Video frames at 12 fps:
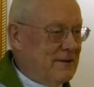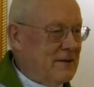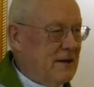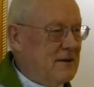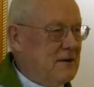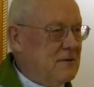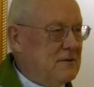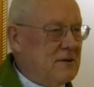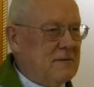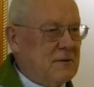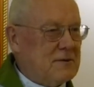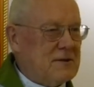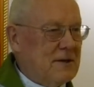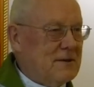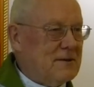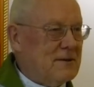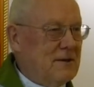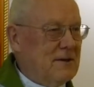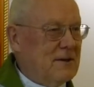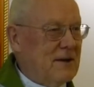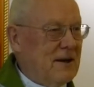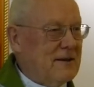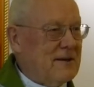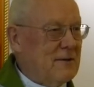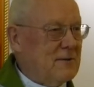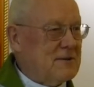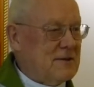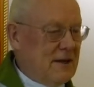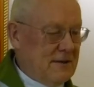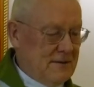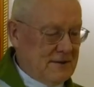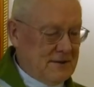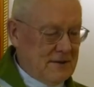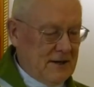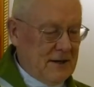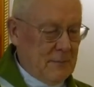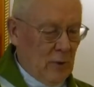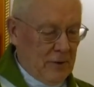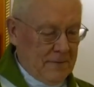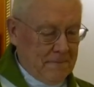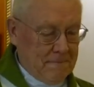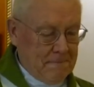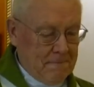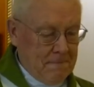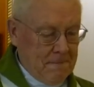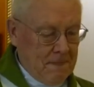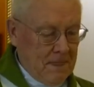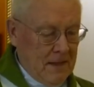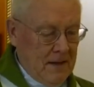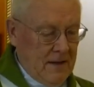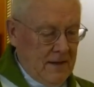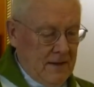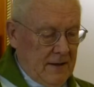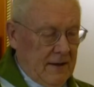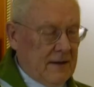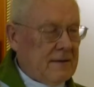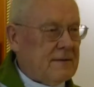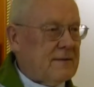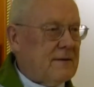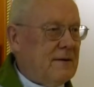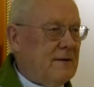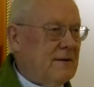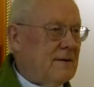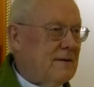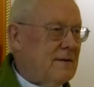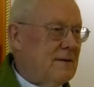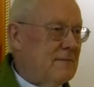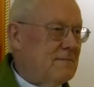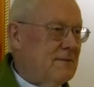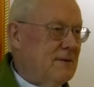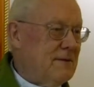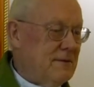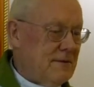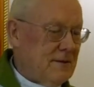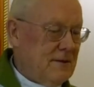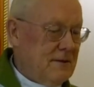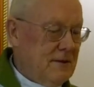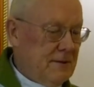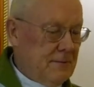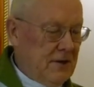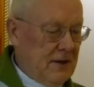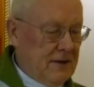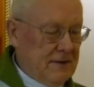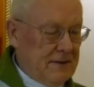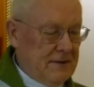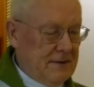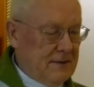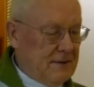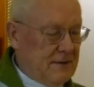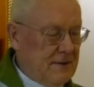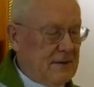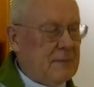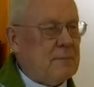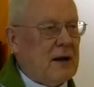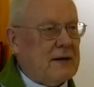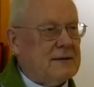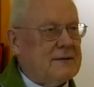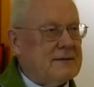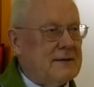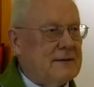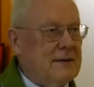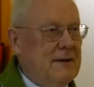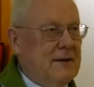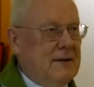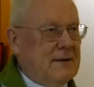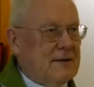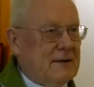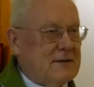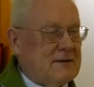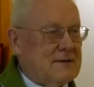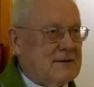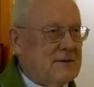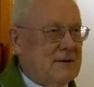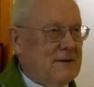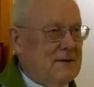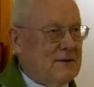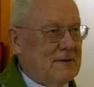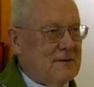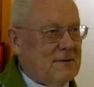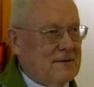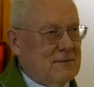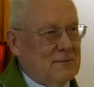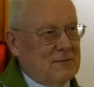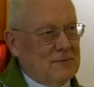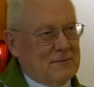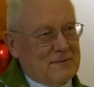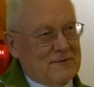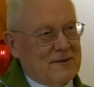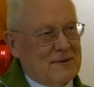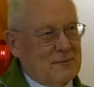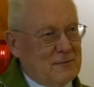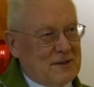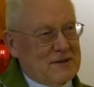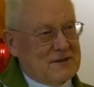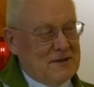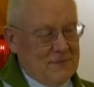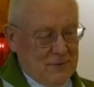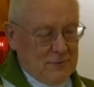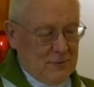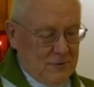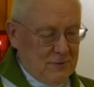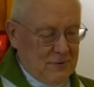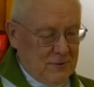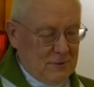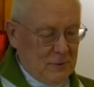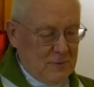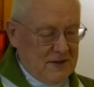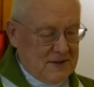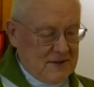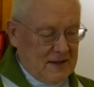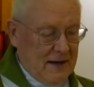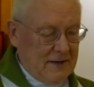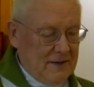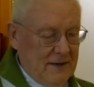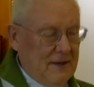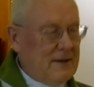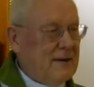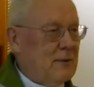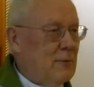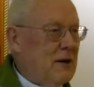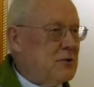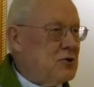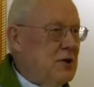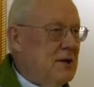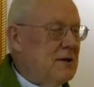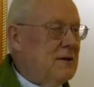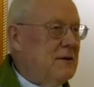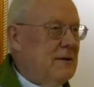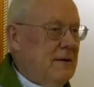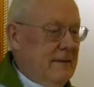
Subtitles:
I need a divorce. I cannot stay this anymore. And here we are in that practice that yes, to receive or to be struck in one cheek.